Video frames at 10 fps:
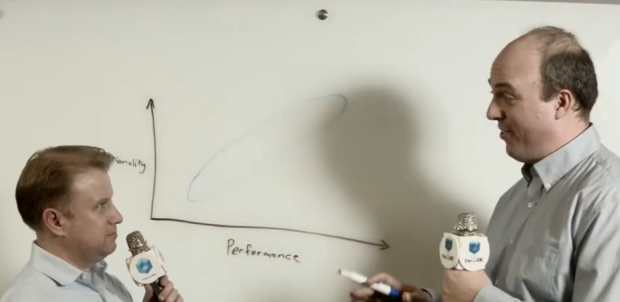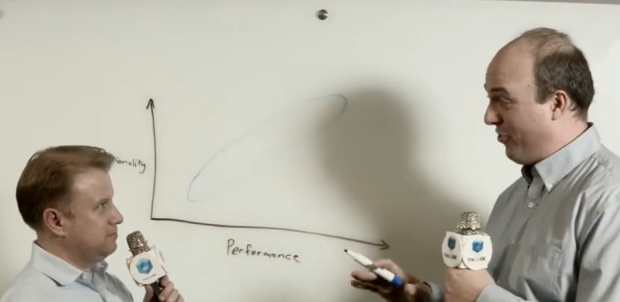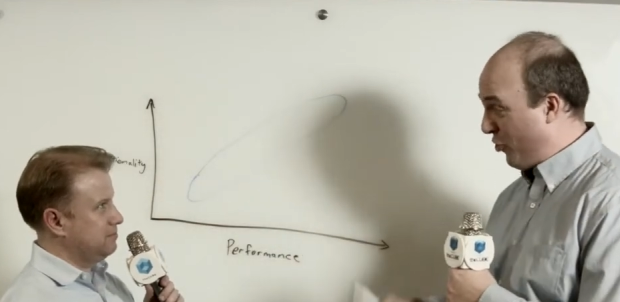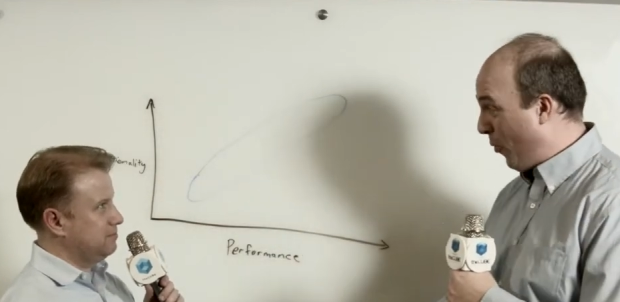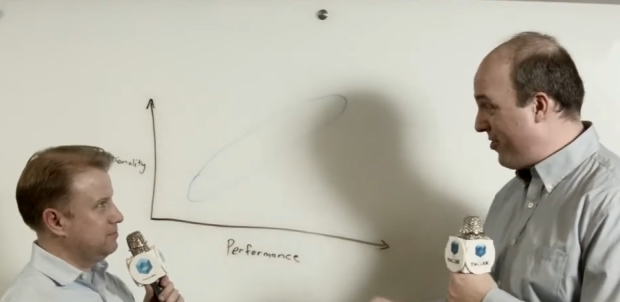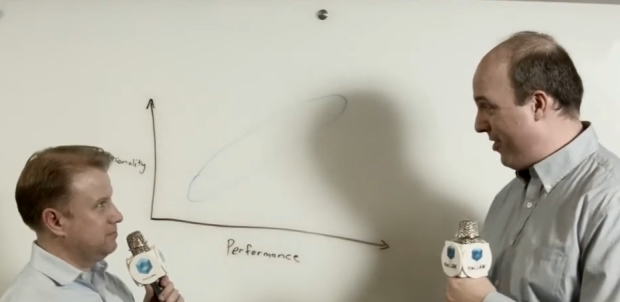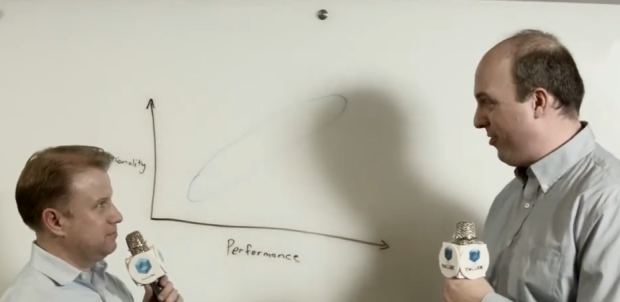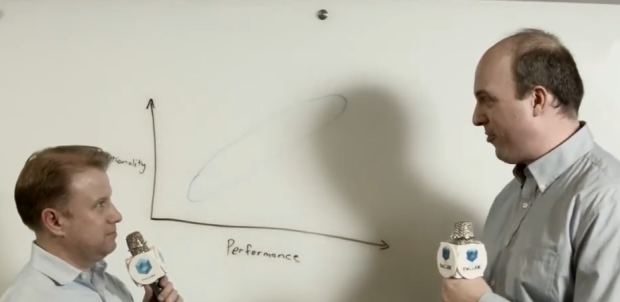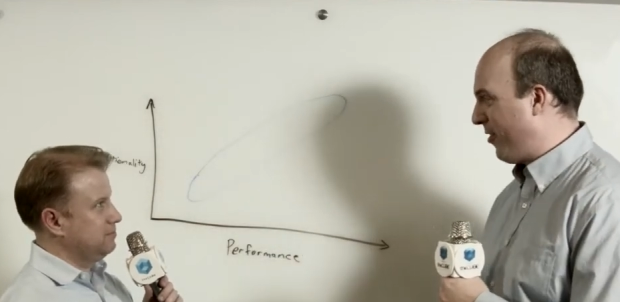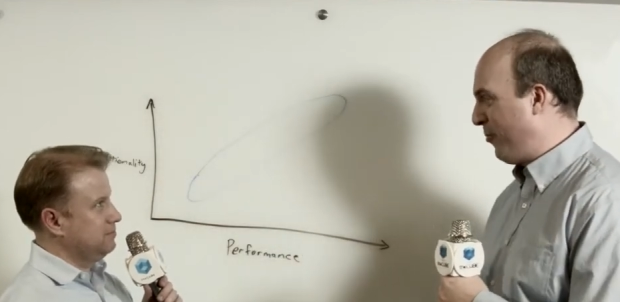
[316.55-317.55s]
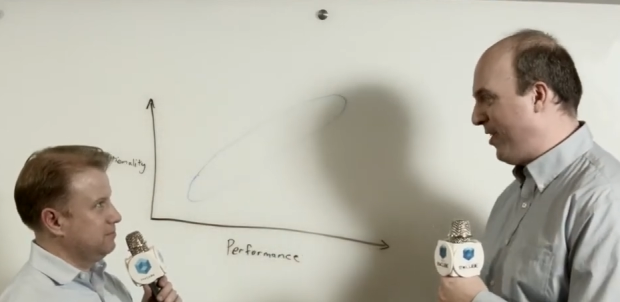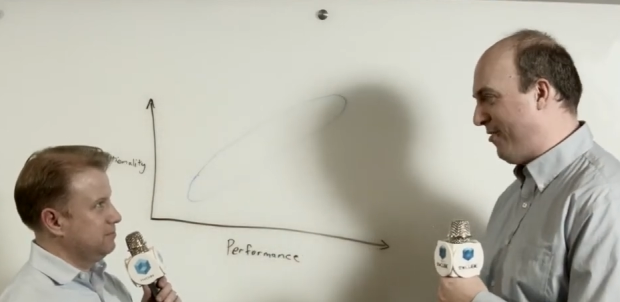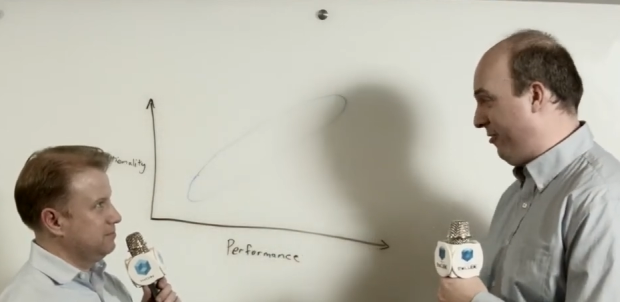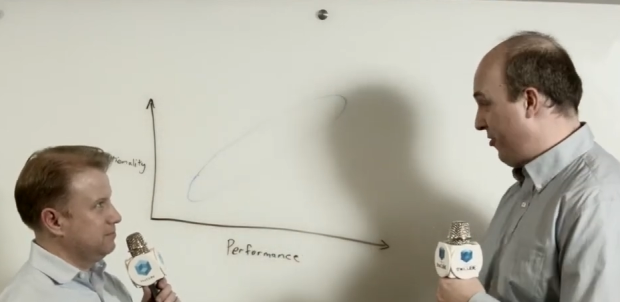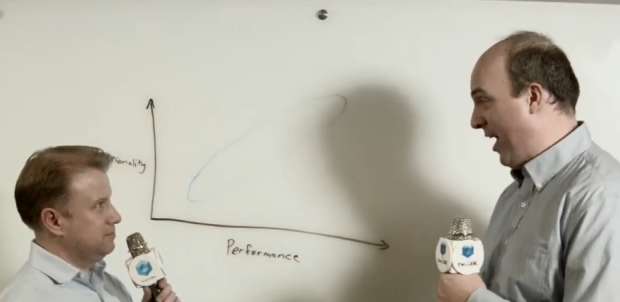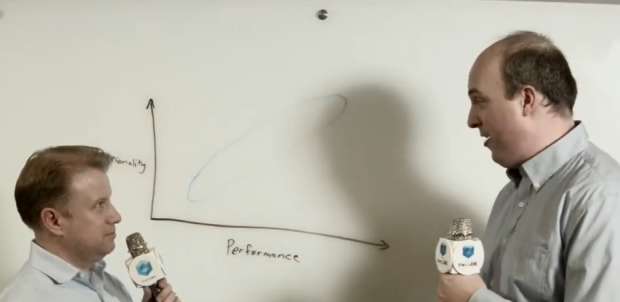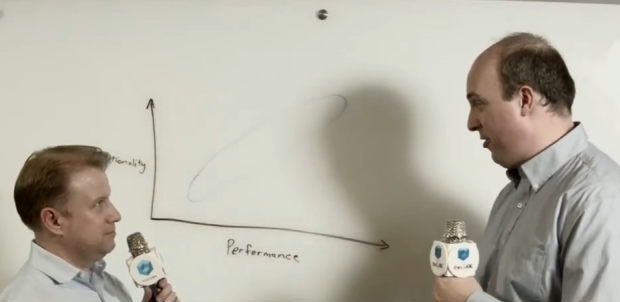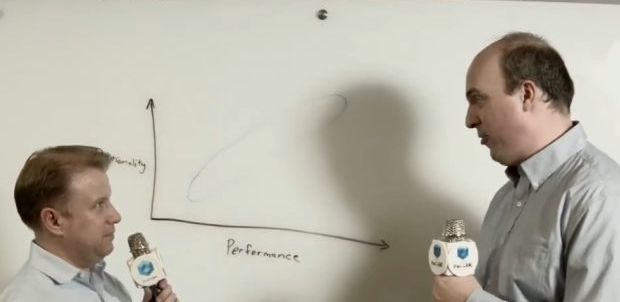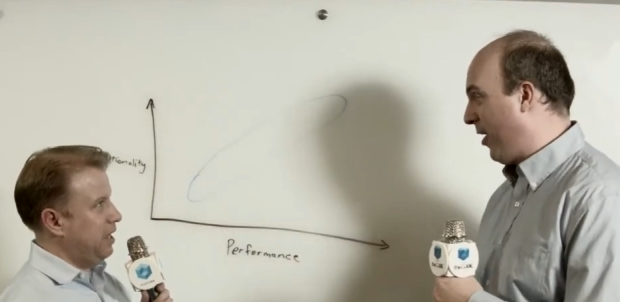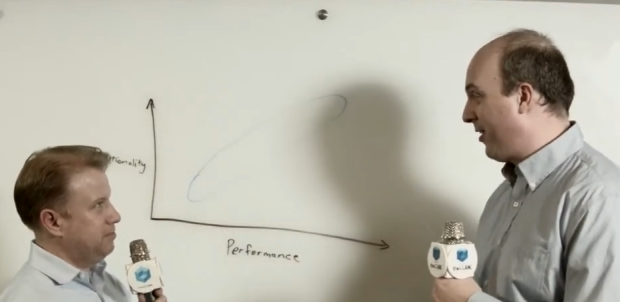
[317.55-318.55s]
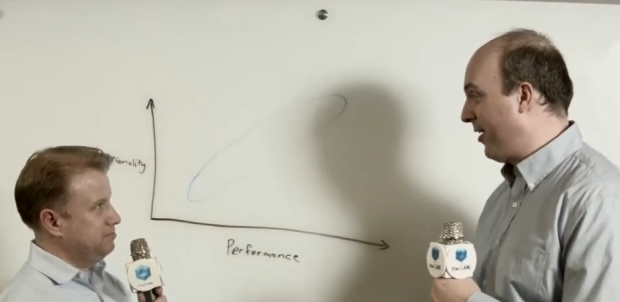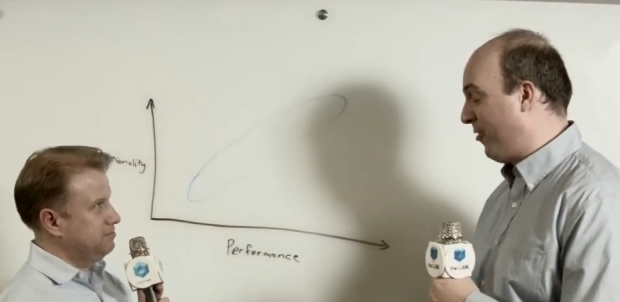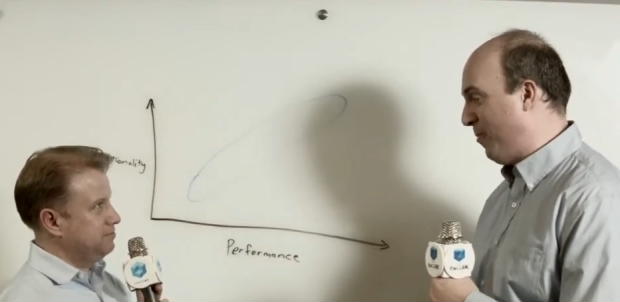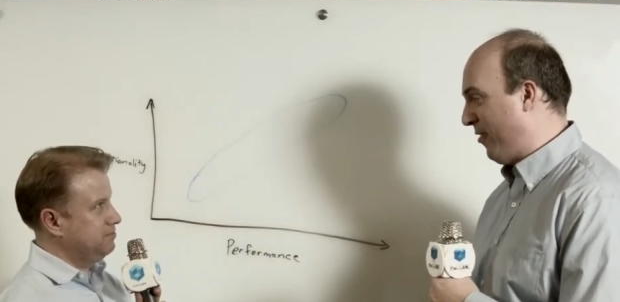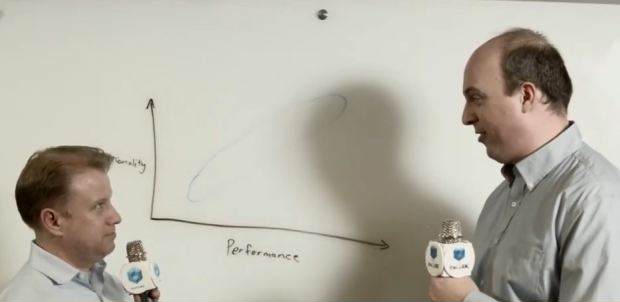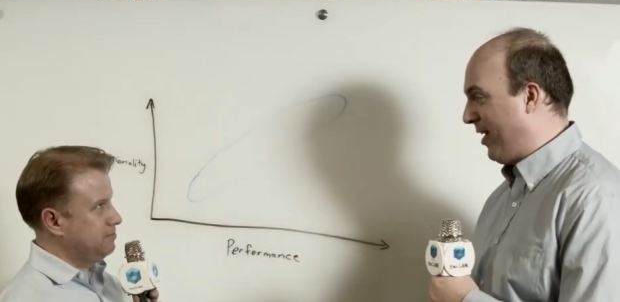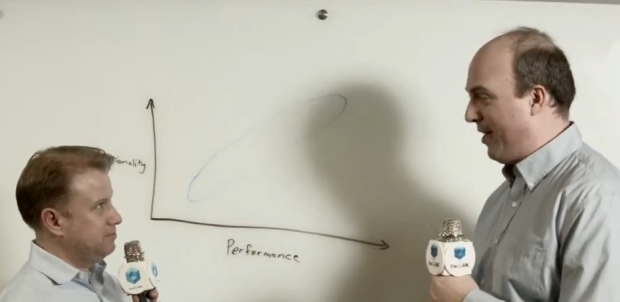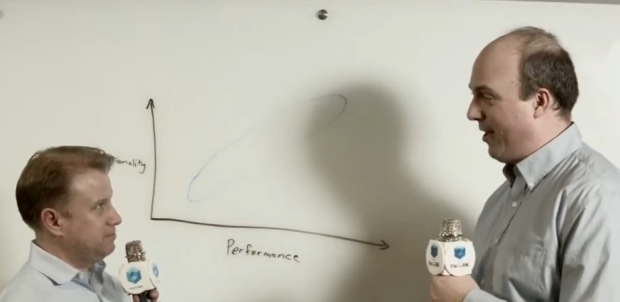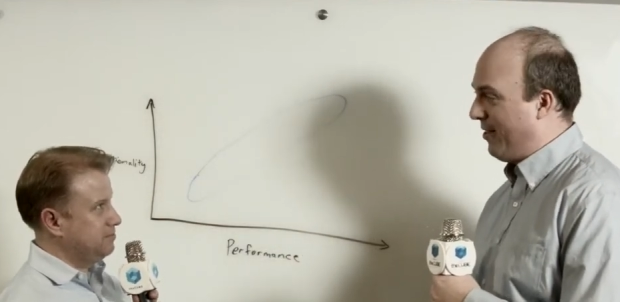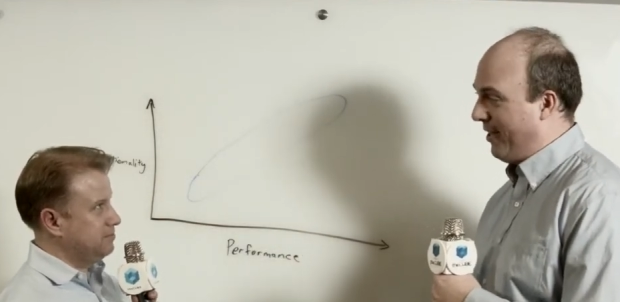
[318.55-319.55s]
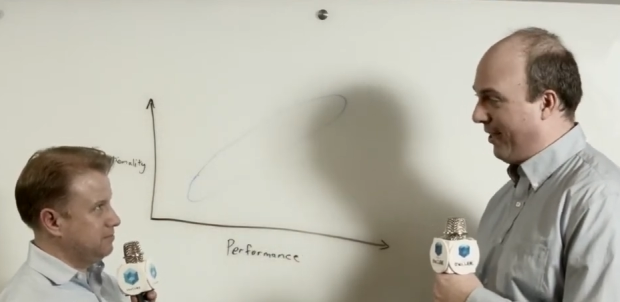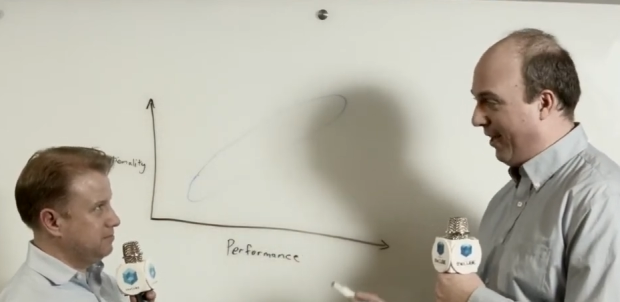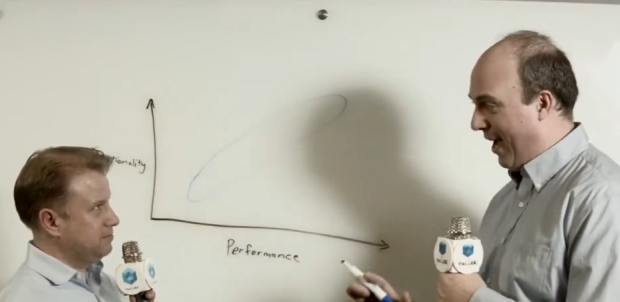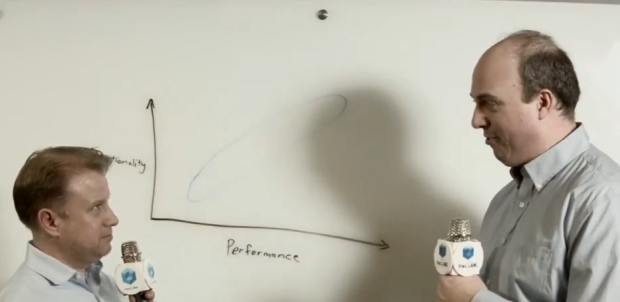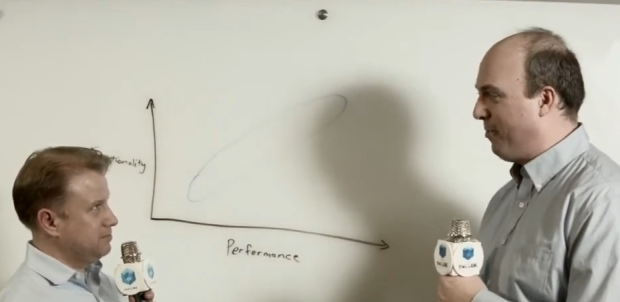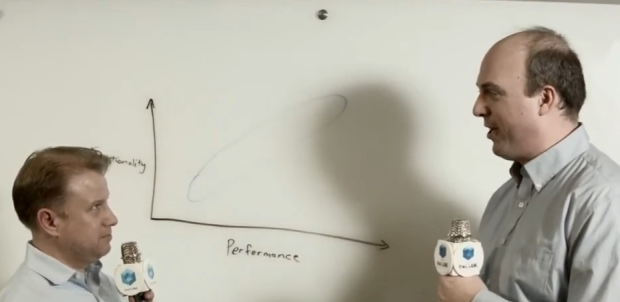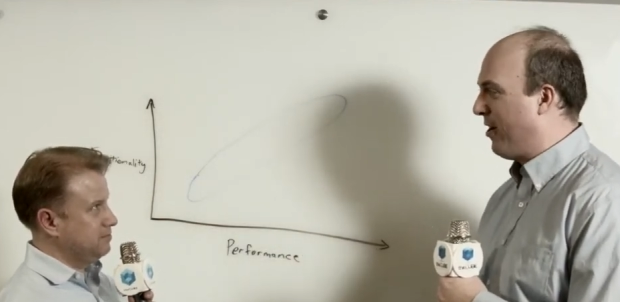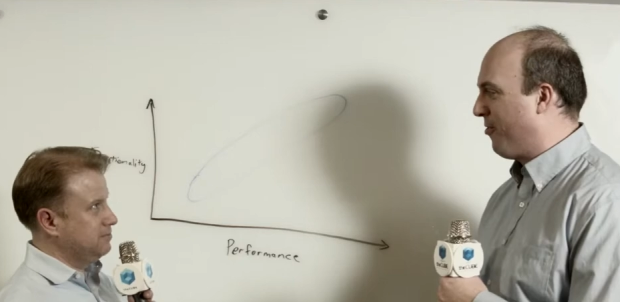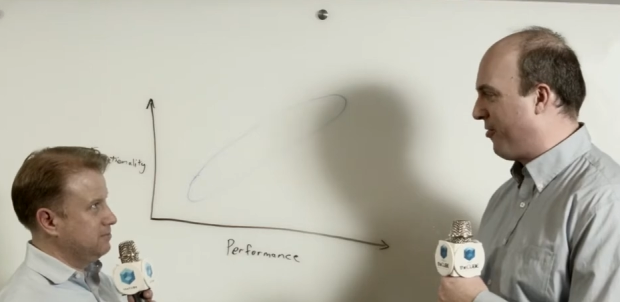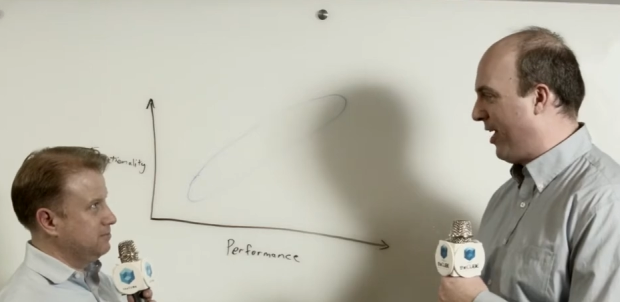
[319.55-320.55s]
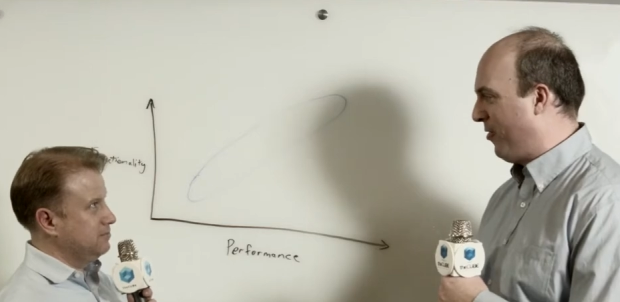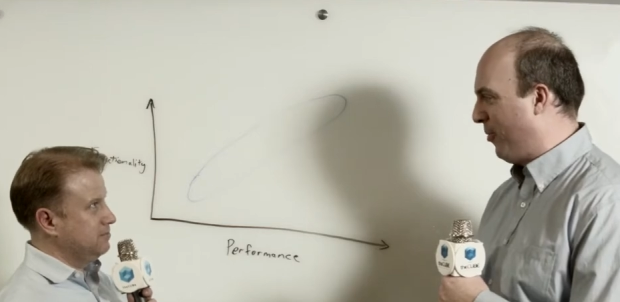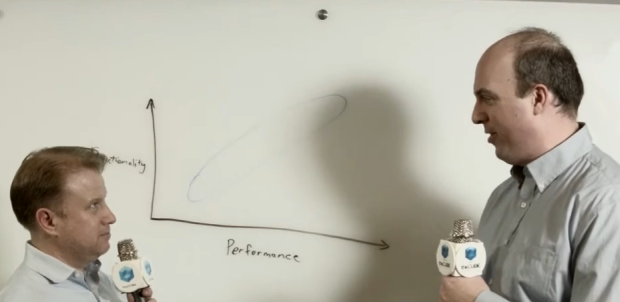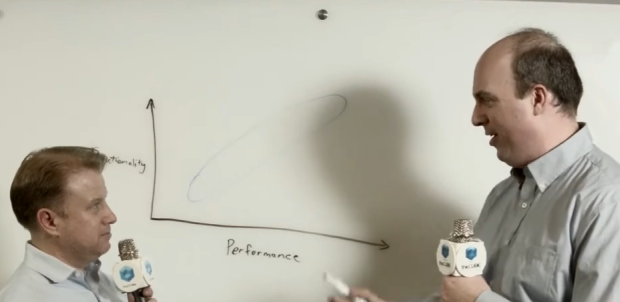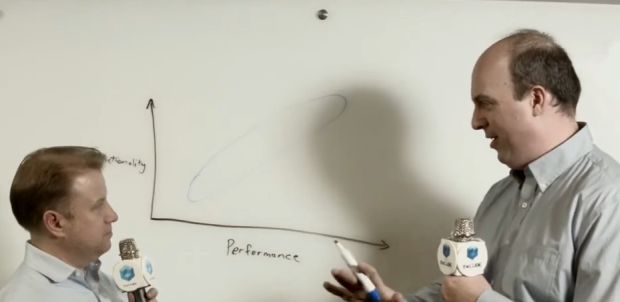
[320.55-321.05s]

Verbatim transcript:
Speaker 1: the storage industry, which is changing greatly, especially I, I think everybody understands with